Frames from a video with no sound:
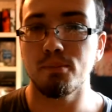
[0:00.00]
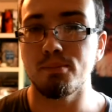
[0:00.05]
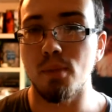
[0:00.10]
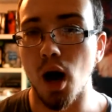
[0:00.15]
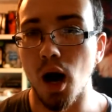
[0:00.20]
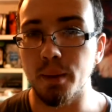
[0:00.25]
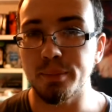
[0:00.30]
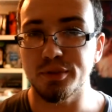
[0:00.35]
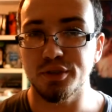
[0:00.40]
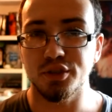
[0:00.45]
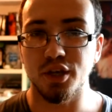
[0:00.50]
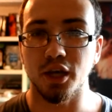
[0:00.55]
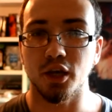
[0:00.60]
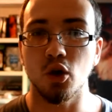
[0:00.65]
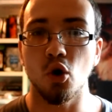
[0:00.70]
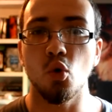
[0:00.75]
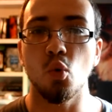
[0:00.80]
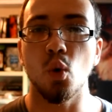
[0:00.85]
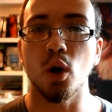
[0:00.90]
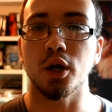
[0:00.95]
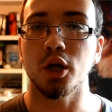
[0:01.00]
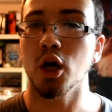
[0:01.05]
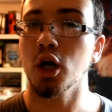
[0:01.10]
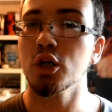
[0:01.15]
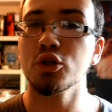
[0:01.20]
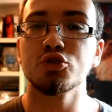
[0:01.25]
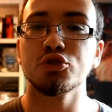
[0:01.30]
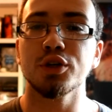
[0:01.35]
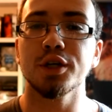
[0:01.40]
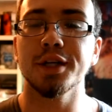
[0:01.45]
Mob Psycho
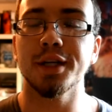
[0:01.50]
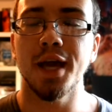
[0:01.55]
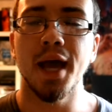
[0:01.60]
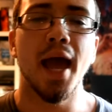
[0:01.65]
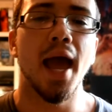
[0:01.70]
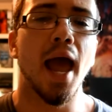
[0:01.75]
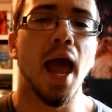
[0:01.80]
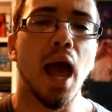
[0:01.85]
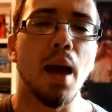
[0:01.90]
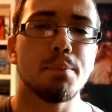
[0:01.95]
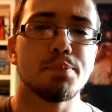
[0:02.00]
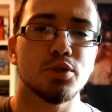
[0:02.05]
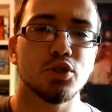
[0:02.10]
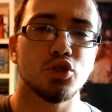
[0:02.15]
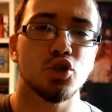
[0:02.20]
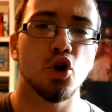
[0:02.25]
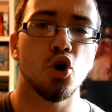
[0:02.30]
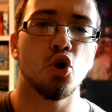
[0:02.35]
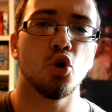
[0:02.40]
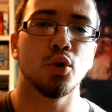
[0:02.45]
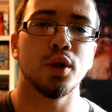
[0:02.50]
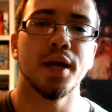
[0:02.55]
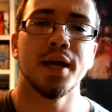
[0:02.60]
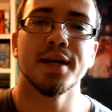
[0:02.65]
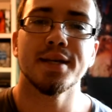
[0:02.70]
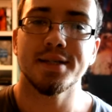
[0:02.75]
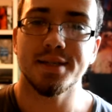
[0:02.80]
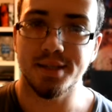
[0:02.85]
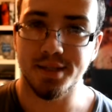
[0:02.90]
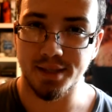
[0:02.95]
100 Episode
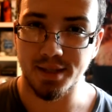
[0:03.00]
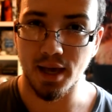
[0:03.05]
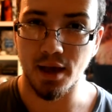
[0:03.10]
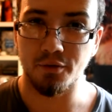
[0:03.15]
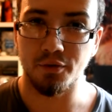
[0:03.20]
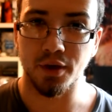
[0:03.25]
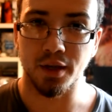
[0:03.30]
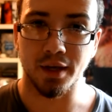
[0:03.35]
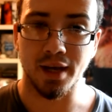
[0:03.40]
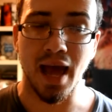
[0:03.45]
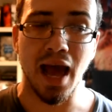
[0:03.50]
7.